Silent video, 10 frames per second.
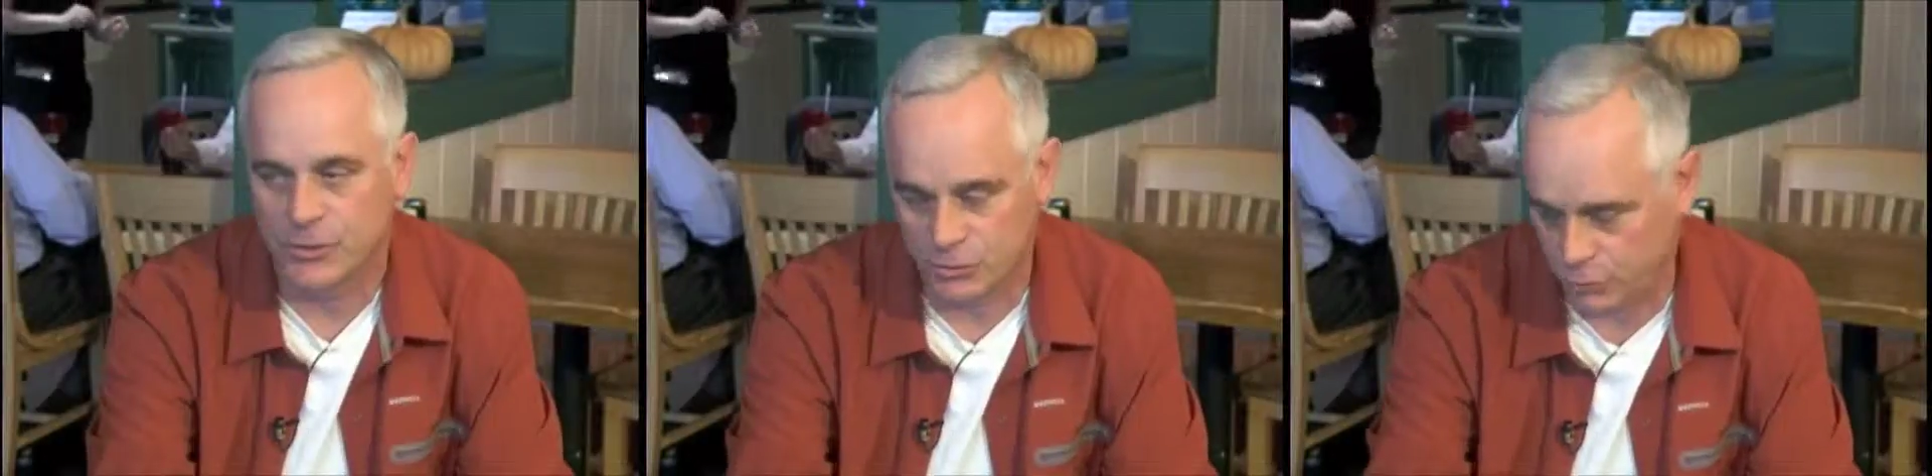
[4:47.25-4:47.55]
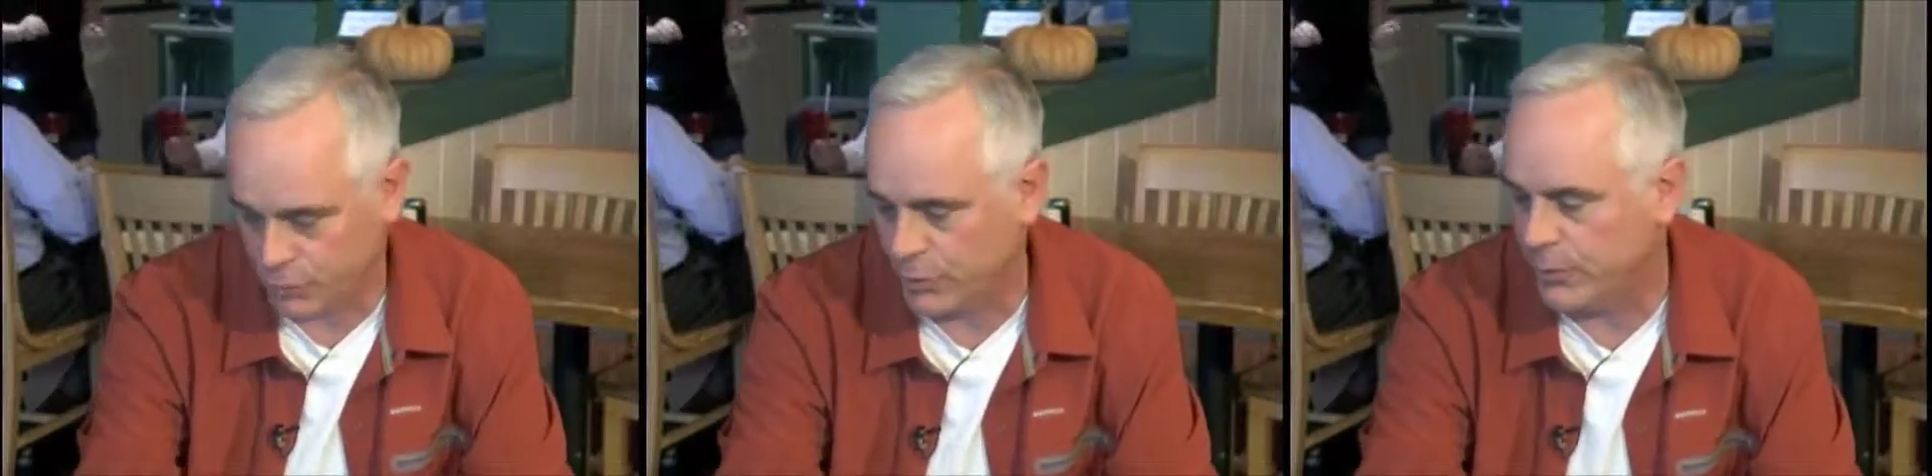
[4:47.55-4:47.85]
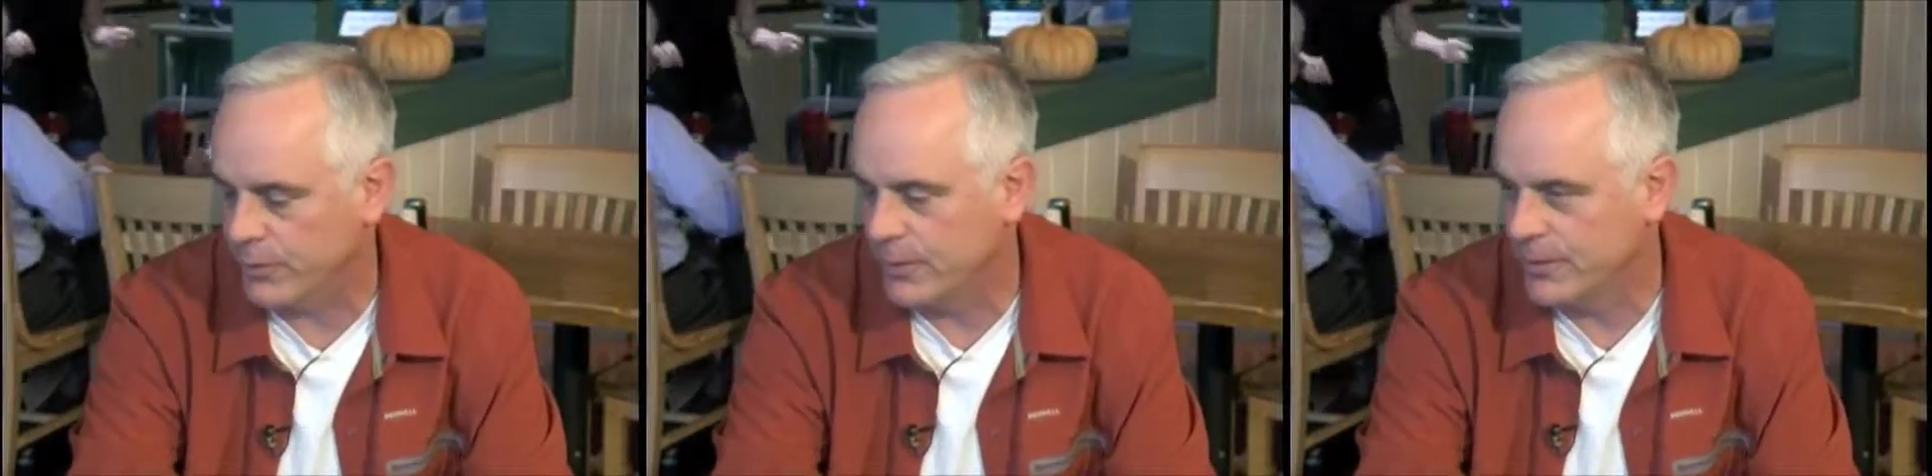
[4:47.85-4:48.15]

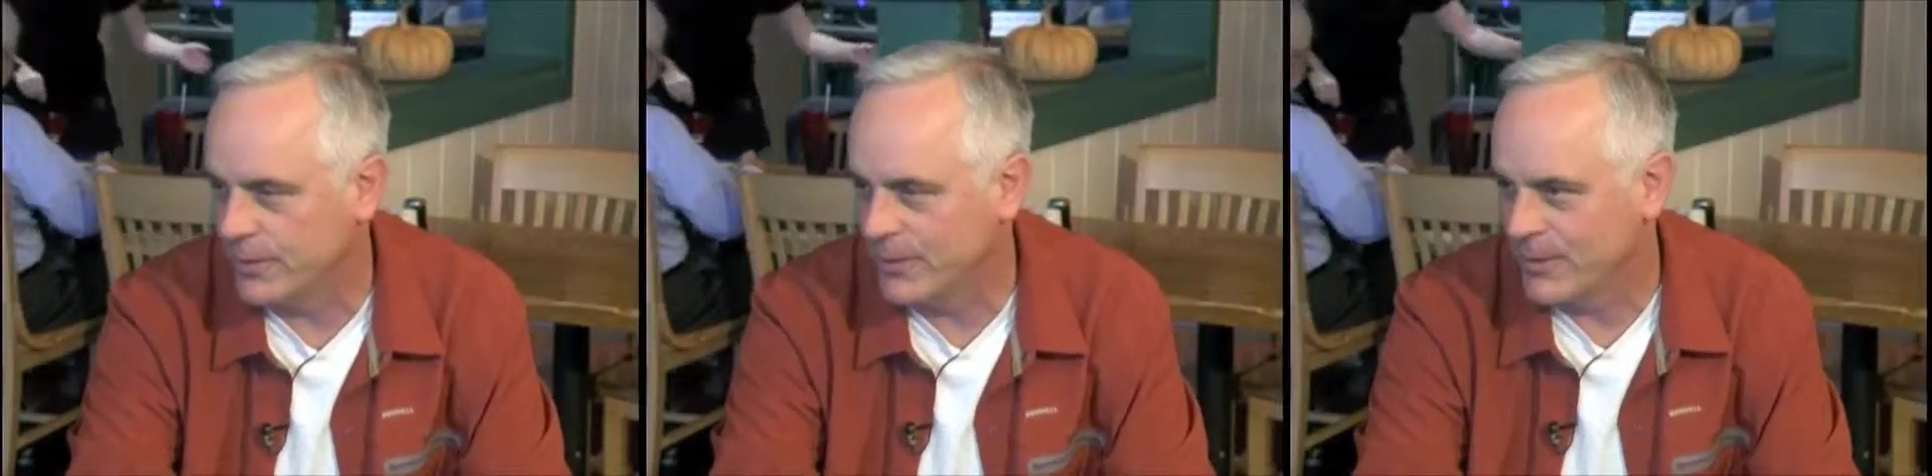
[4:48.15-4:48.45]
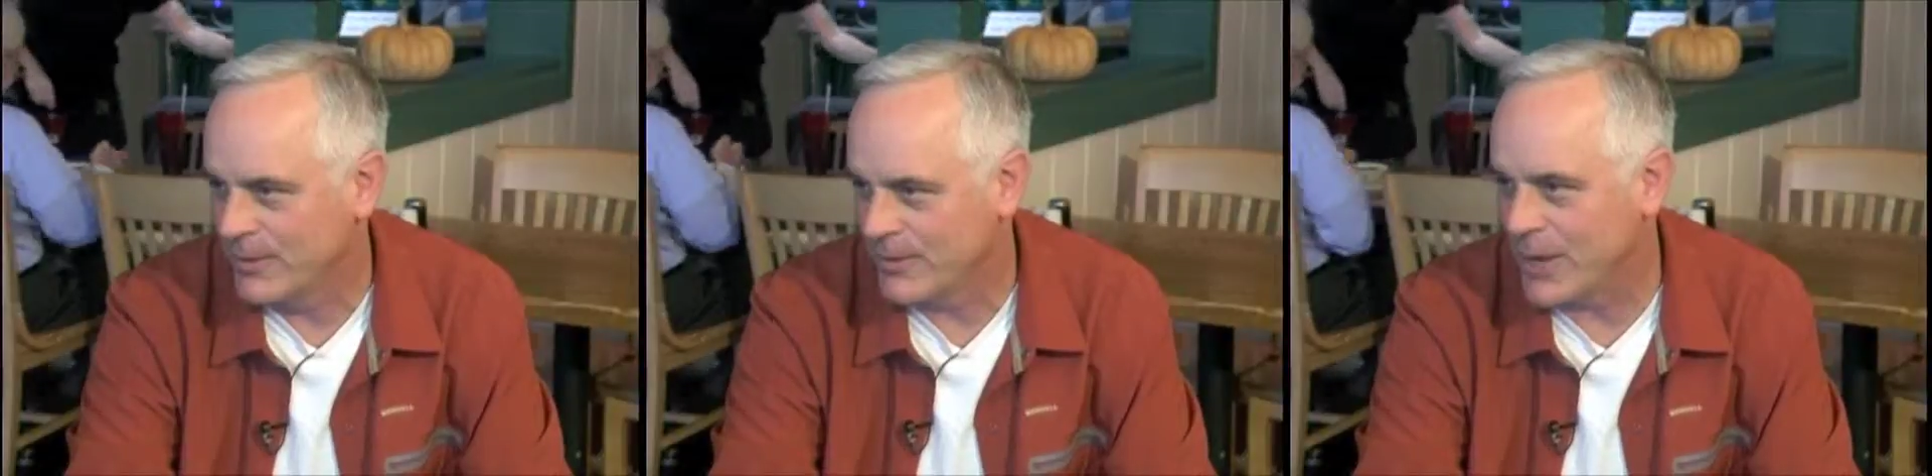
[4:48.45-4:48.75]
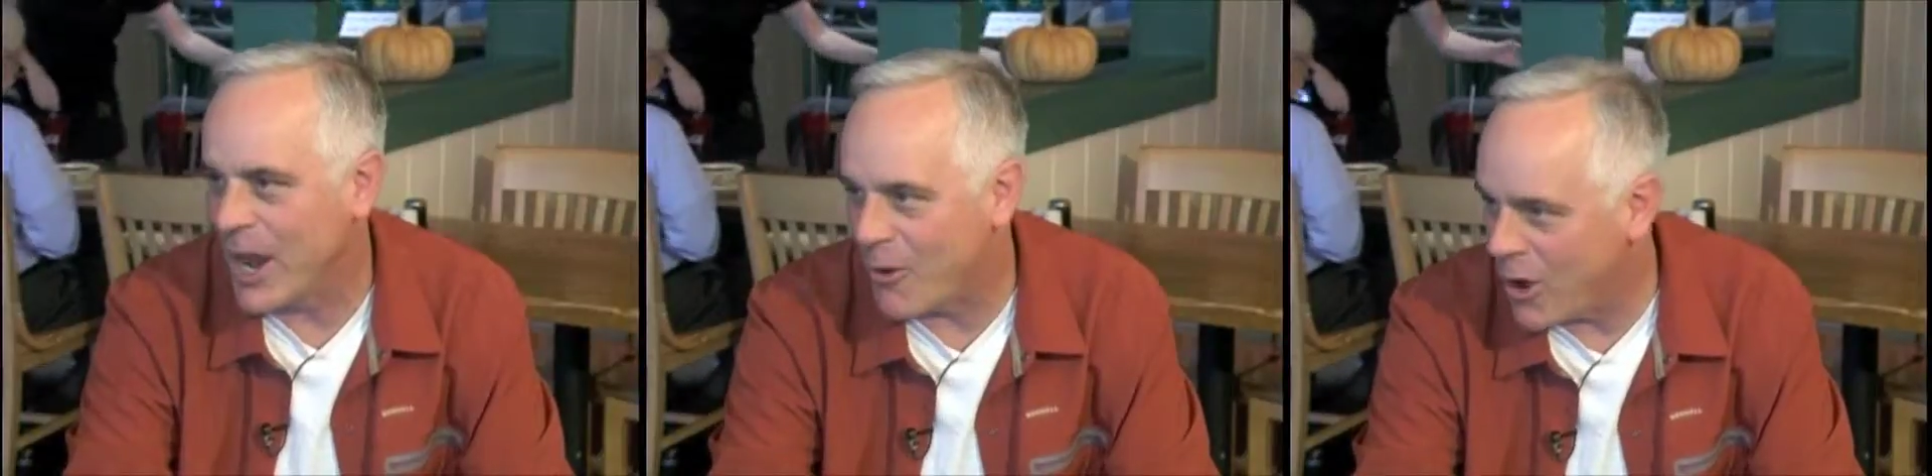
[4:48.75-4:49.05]
True."
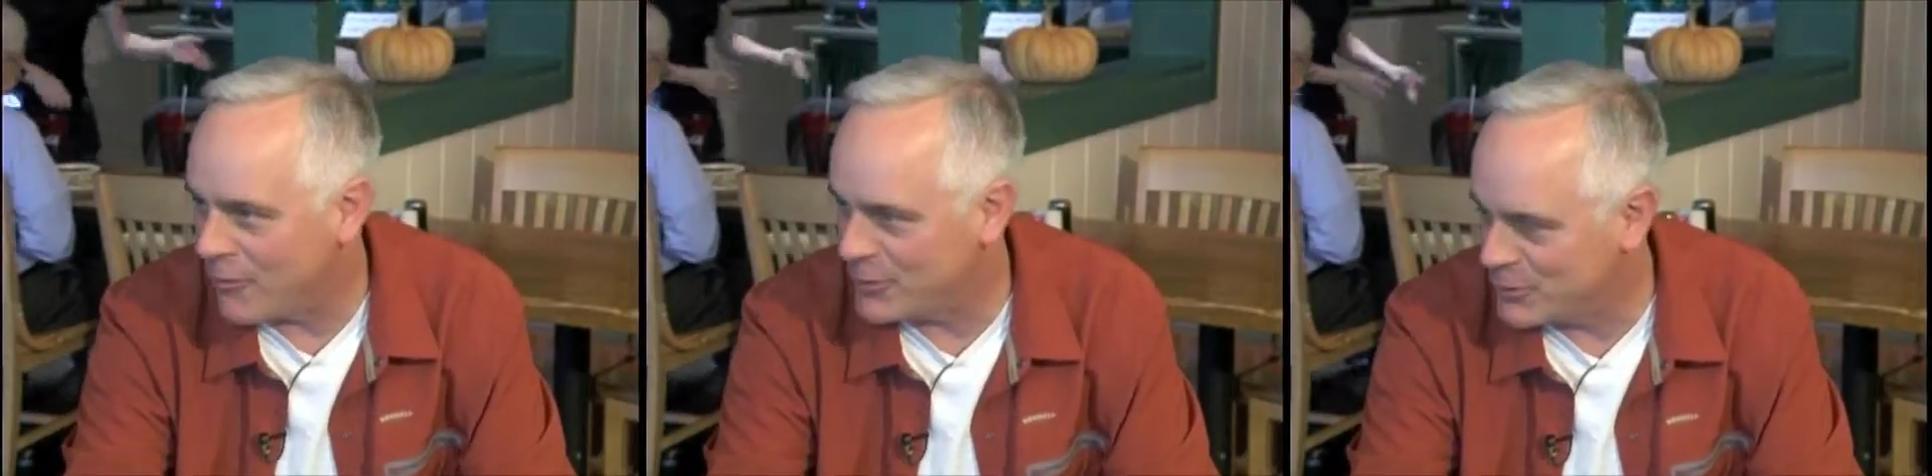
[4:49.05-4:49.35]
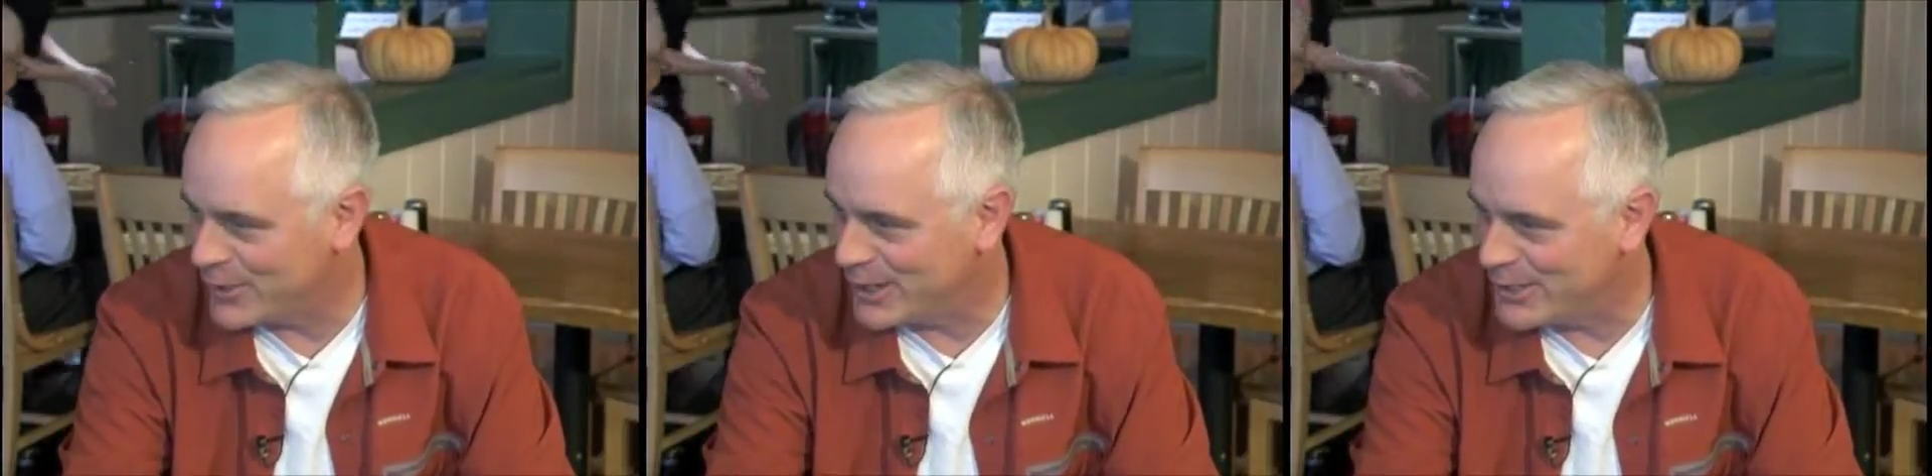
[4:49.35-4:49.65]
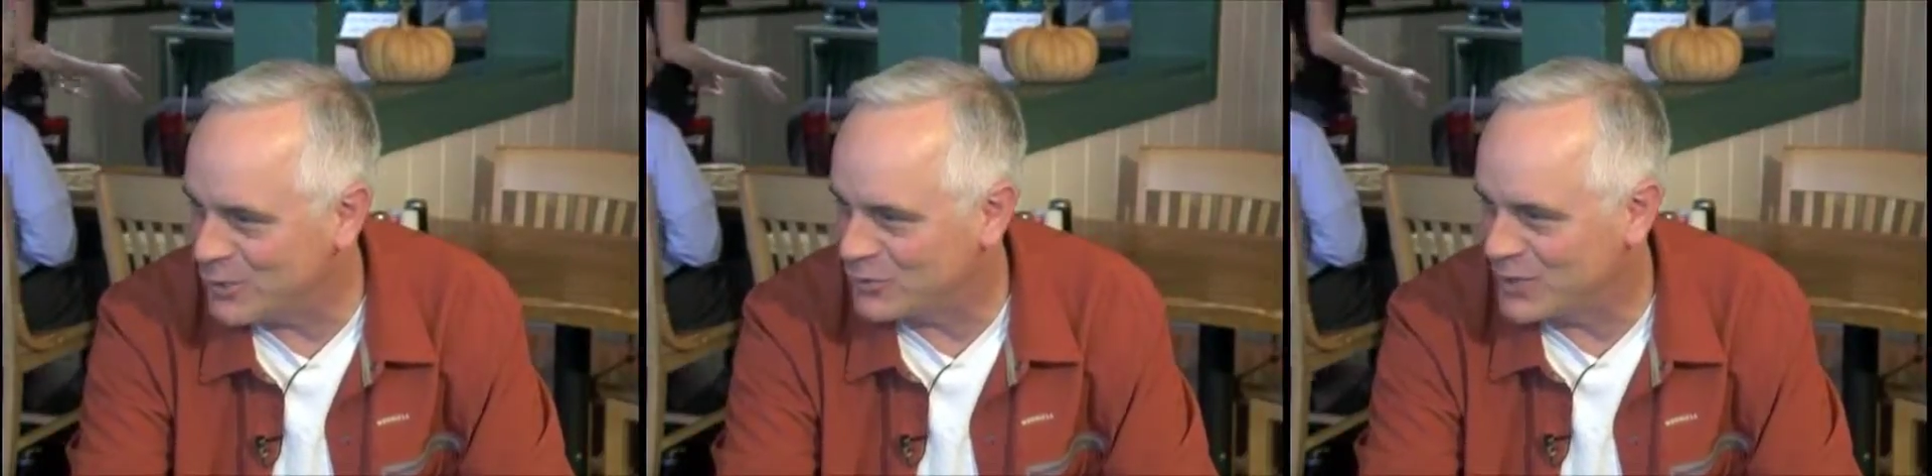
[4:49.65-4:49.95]
But how often do any
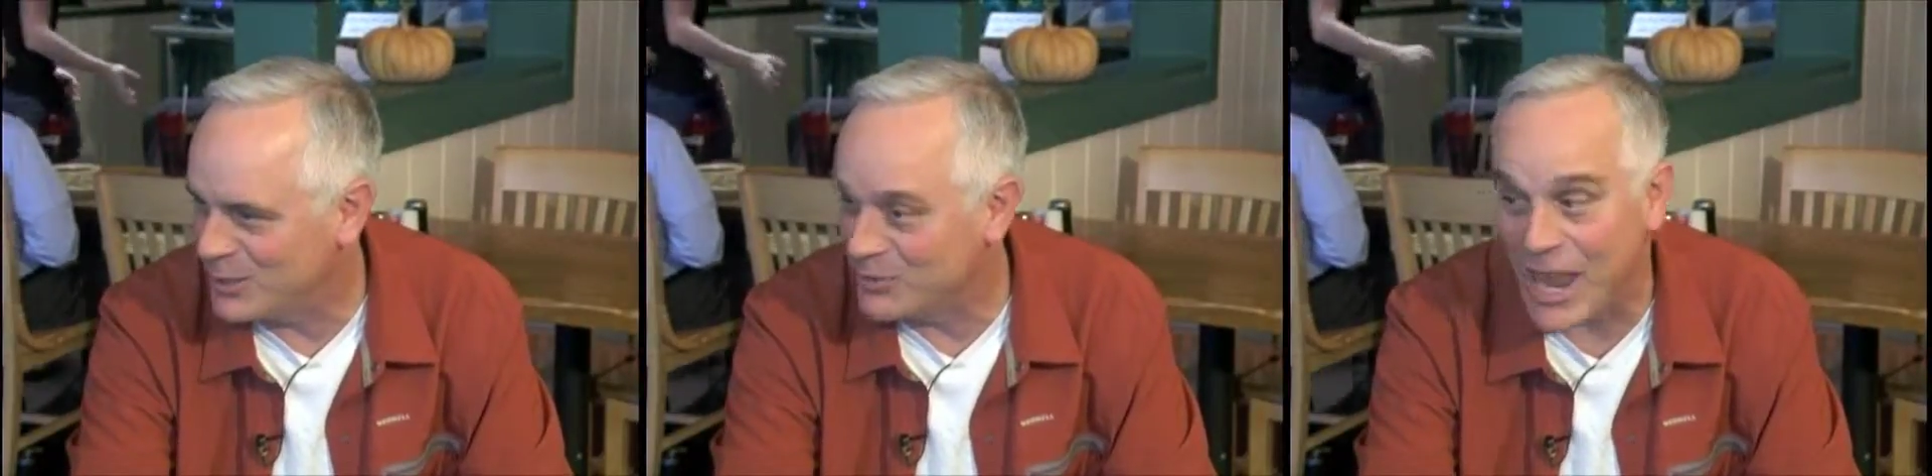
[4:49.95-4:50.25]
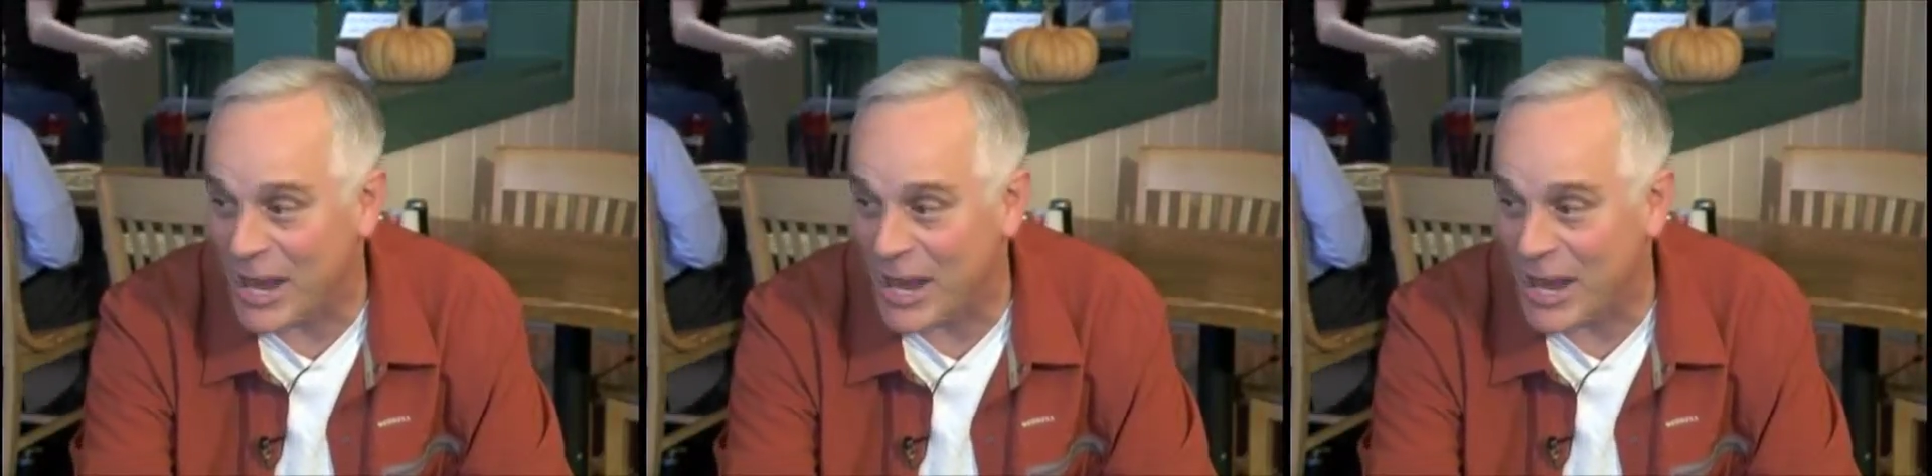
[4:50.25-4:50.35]
of those teams